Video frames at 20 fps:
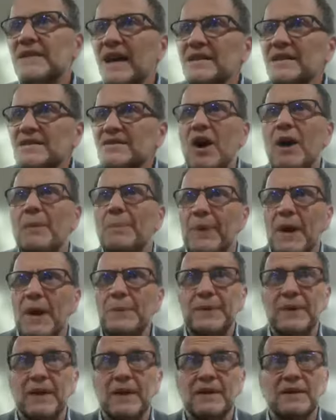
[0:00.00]
that's not
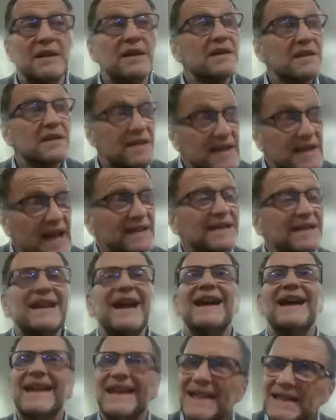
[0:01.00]
appropriate. Seder
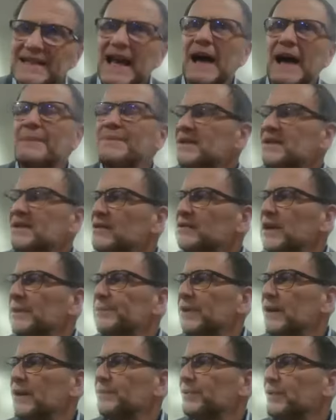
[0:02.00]
night is absolutely
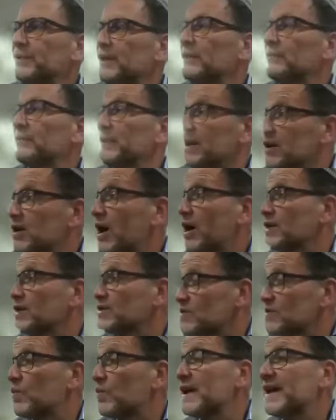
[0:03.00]
appropriate
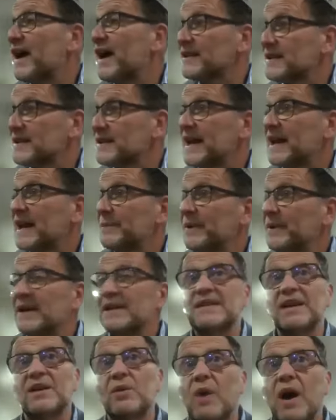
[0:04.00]
because we are
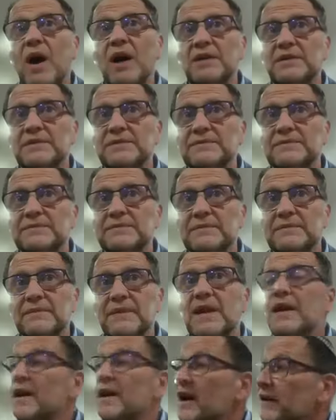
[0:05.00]
celebrating what?
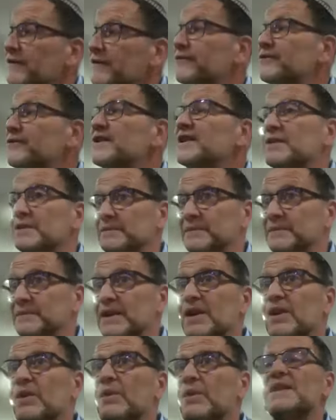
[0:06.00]
freedom.
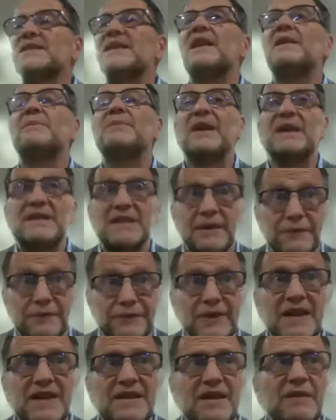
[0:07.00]
We're celebrating
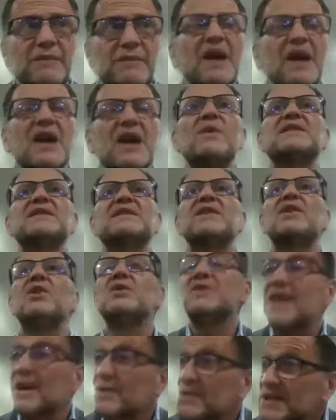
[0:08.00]
freedom. We're
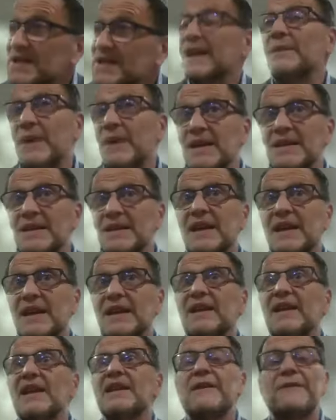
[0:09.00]
also
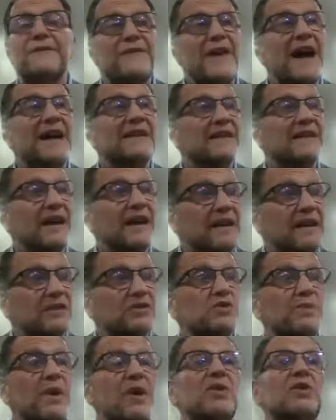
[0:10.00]
celebrating the fact that
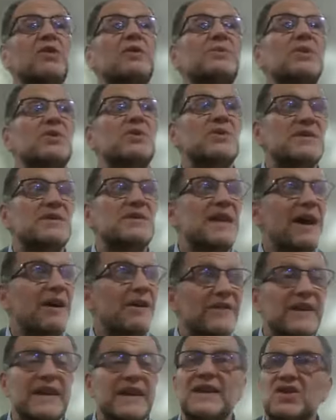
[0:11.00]
HaKadosh Baruch Hu brought us out
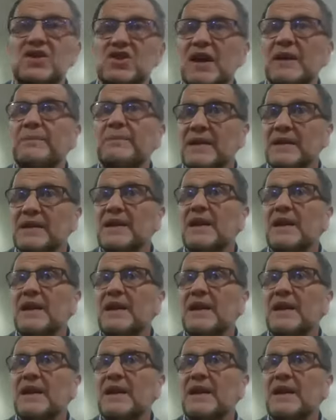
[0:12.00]
of Egypt,